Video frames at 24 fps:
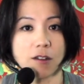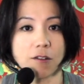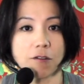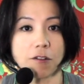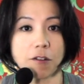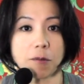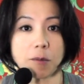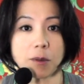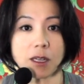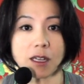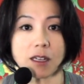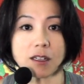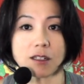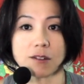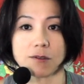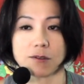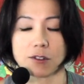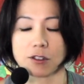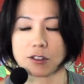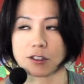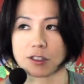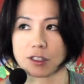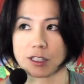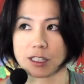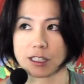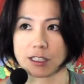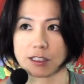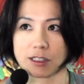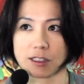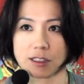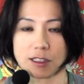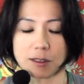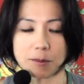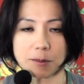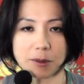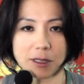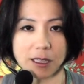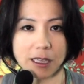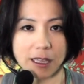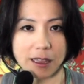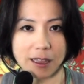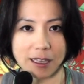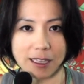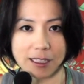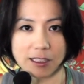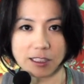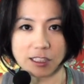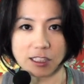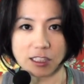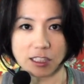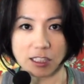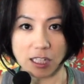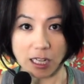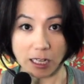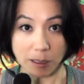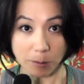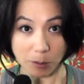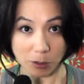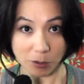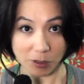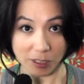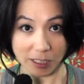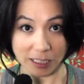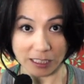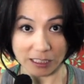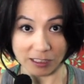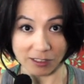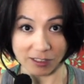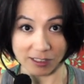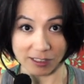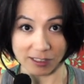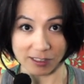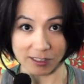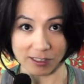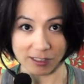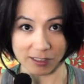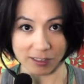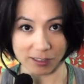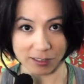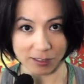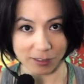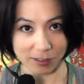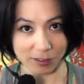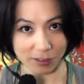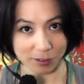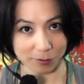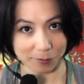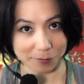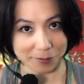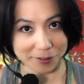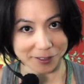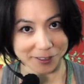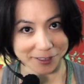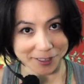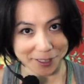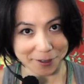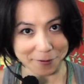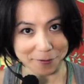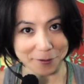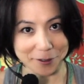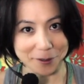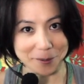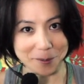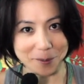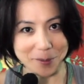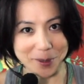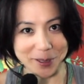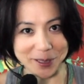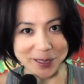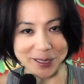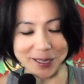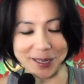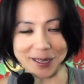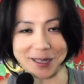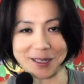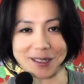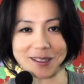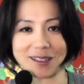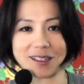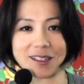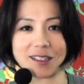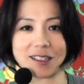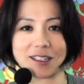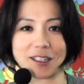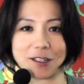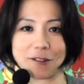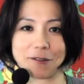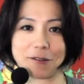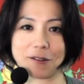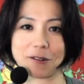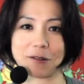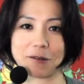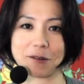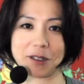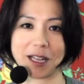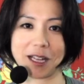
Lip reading: For me, diversity is simply the simultaneous existence of 7 billion different